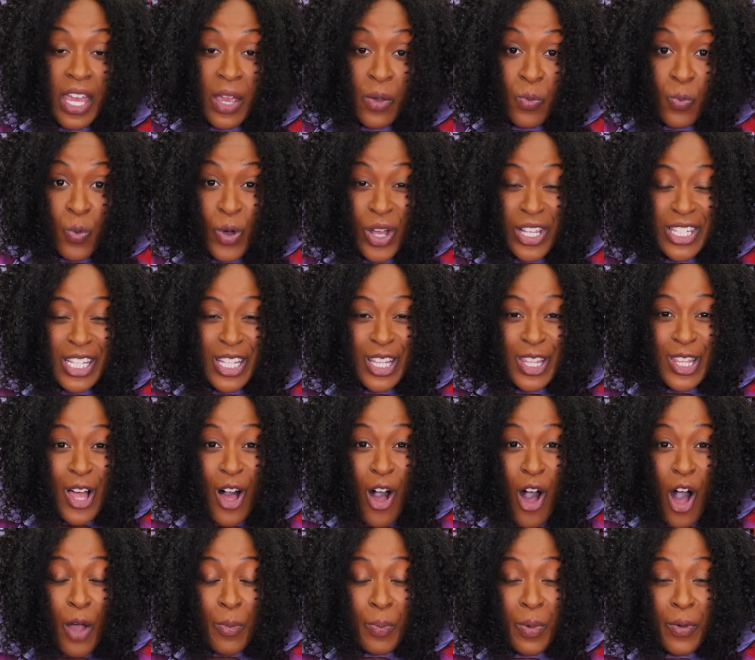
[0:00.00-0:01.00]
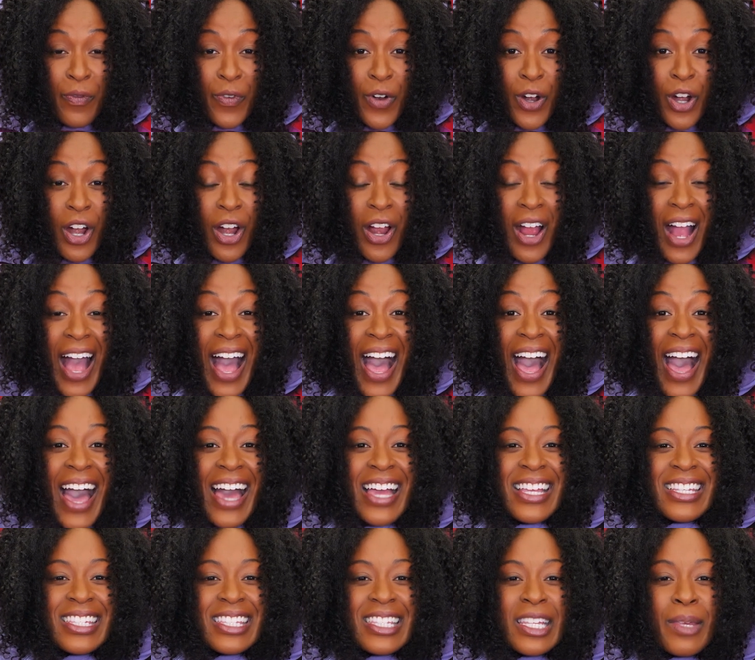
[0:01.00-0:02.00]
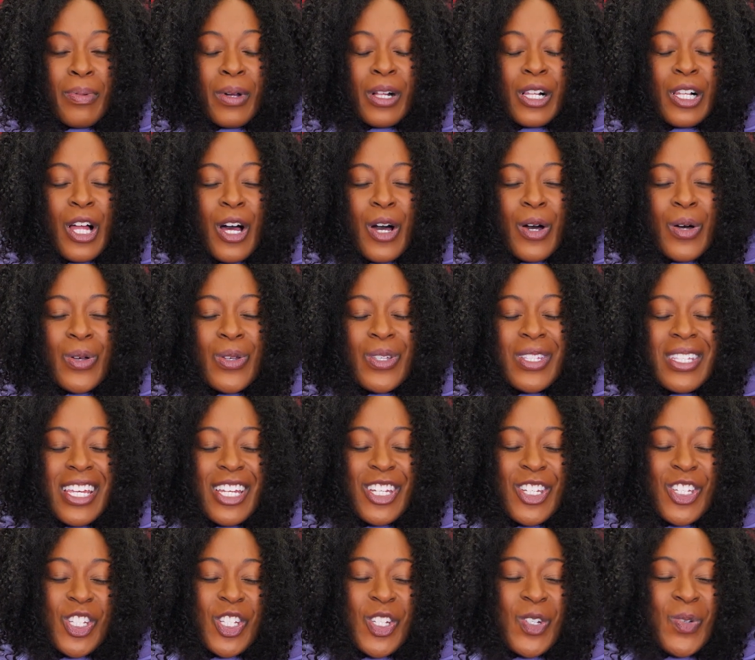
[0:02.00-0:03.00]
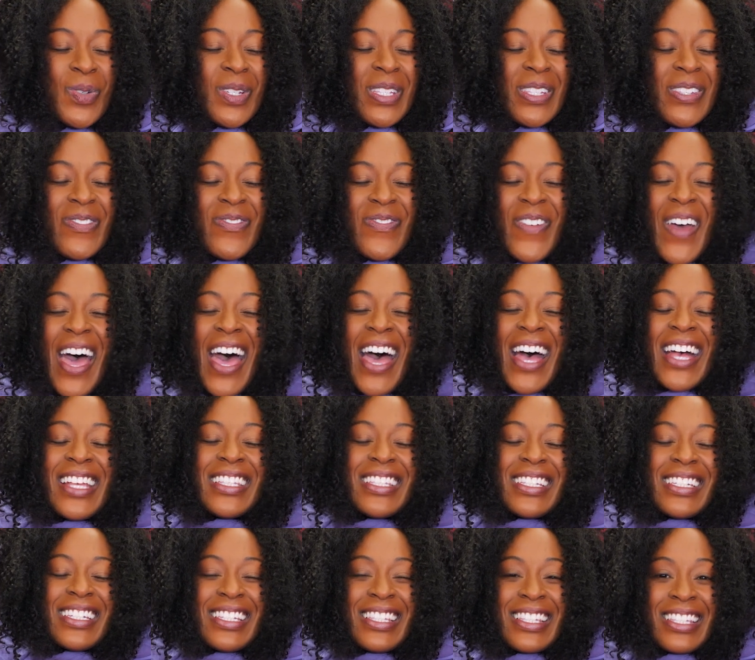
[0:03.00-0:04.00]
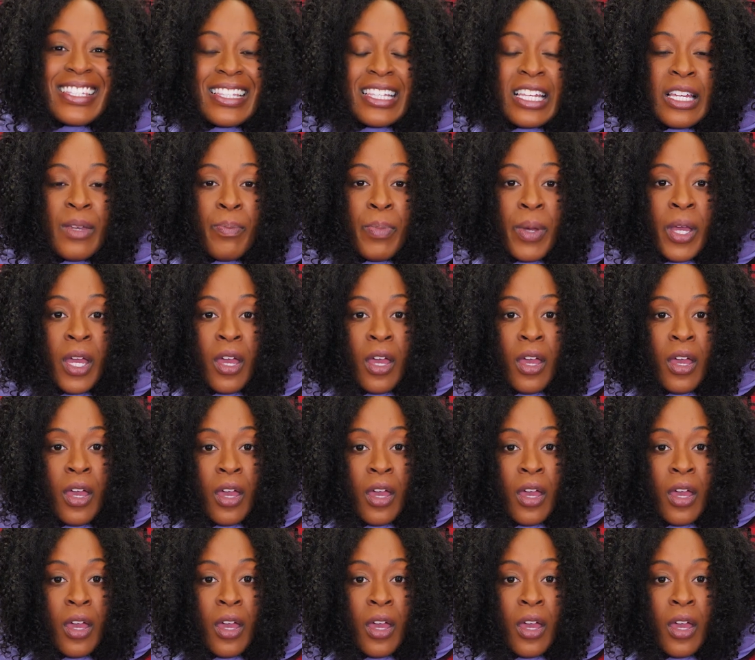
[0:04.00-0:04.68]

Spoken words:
It wasn't long before her eyes slipped closed and she was fast asleep.